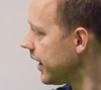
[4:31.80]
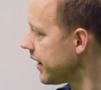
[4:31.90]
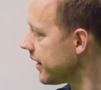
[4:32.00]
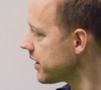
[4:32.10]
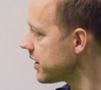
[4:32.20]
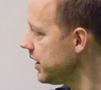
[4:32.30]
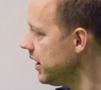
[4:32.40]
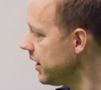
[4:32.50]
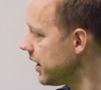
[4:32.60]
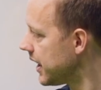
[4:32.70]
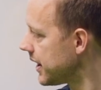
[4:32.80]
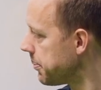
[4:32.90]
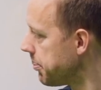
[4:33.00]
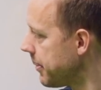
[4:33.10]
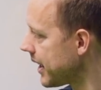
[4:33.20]
in the T, in the
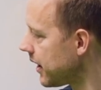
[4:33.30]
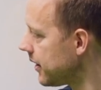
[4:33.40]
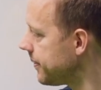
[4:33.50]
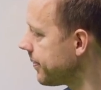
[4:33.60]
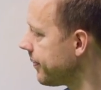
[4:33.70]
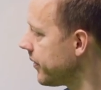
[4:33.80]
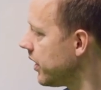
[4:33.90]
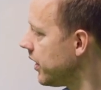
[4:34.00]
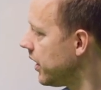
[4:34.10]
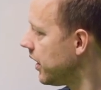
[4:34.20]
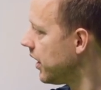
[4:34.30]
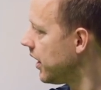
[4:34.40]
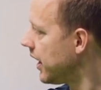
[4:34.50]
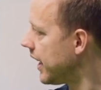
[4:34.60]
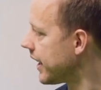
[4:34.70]
middle,
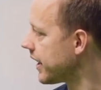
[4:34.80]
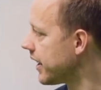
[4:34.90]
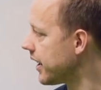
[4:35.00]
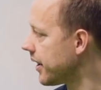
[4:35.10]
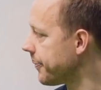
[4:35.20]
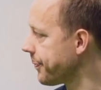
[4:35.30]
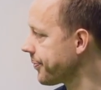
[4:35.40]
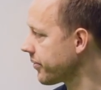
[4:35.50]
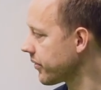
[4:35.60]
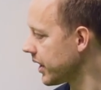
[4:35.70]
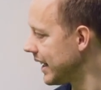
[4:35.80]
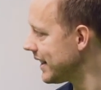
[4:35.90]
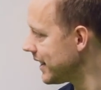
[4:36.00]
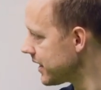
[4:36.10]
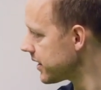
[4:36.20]
and um,
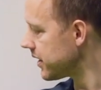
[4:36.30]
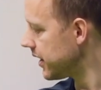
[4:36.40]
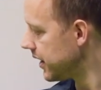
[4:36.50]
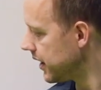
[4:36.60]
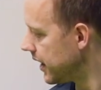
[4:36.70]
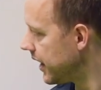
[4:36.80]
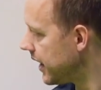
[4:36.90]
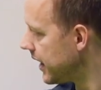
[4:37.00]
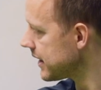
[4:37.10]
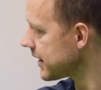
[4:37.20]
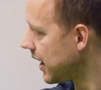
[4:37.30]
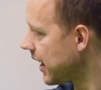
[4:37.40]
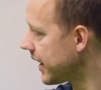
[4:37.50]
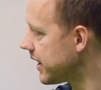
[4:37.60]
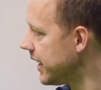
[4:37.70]
in this
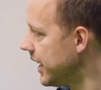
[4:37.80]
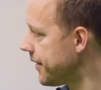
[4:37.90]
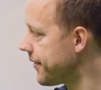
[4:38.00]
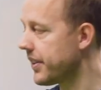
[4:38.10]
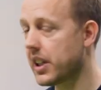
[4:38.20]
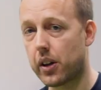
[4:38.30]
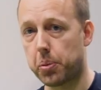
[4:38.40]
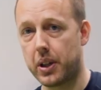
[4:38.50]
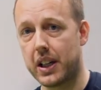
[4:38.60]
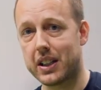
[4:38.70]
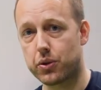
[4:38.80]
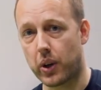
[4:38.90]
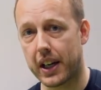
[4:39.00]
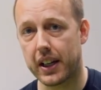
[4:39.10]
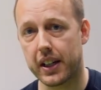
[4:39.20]
side, if the yellow player is
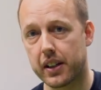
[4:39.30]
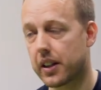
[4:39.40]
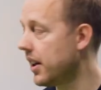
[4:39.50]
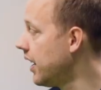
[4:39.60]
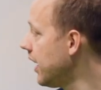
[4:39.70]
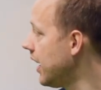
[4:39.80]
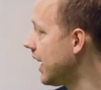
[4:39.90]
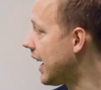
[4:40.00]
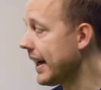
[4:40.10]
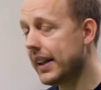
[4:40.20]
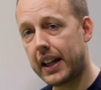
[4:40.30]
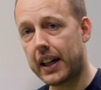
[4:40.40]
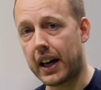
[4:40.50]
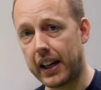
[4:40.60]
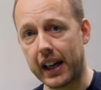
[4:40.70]
right-handed, I,
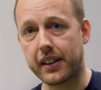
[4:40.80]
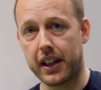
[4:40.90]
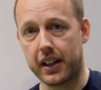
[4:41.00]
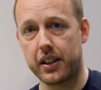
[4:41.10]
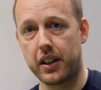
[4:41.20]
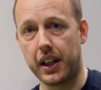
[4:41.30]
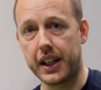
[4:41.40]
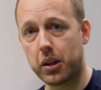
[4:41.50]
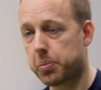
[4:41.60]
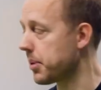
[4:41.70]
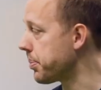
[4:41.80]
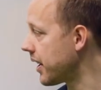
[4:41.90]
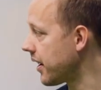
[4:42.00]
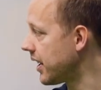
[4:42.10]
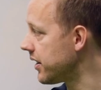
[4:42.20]
I, like that a little bit
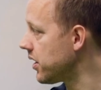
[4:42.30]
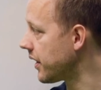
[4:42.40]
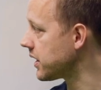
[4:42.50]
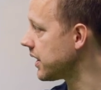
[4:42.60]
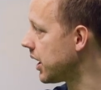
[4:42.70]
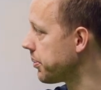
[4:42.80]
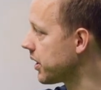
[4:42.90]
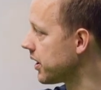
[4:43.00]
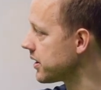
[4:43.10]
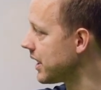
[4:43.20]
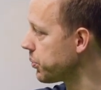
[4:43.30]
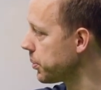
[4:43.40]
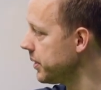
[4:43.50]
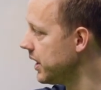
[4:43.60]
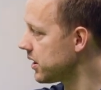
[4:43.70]
better than the other side because that
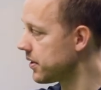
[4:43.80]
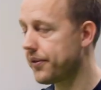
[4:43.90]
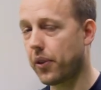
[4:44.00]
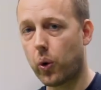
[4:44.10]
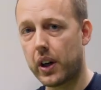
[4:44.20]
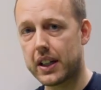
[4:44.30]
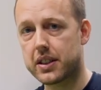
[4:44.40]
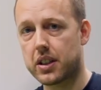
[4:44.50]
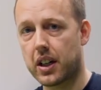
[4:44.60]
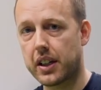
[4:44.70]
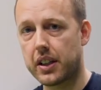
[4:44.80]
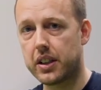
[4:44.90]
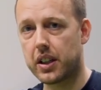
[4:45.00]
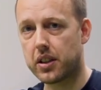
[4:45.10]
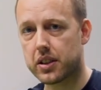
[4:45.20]
would be his forehand side in
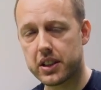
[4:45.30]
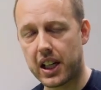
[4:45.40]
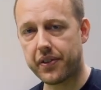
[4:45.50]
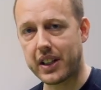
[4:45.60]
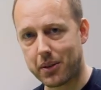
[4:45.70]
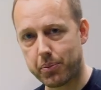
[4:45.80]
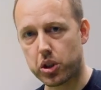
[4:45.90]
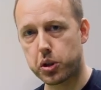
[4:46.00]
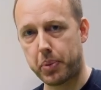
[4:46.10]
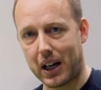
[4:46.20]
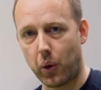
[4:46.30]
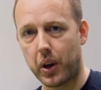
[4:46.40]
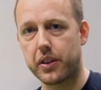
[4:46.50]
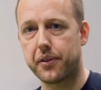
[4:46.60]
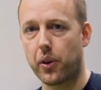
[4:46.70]
here. He doesn't have that much
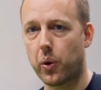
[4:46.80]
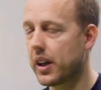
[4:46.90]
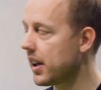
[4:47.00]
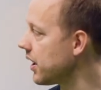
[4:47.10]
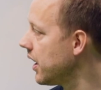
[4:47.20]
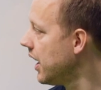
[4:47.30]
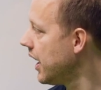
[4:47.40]
power in the forehand.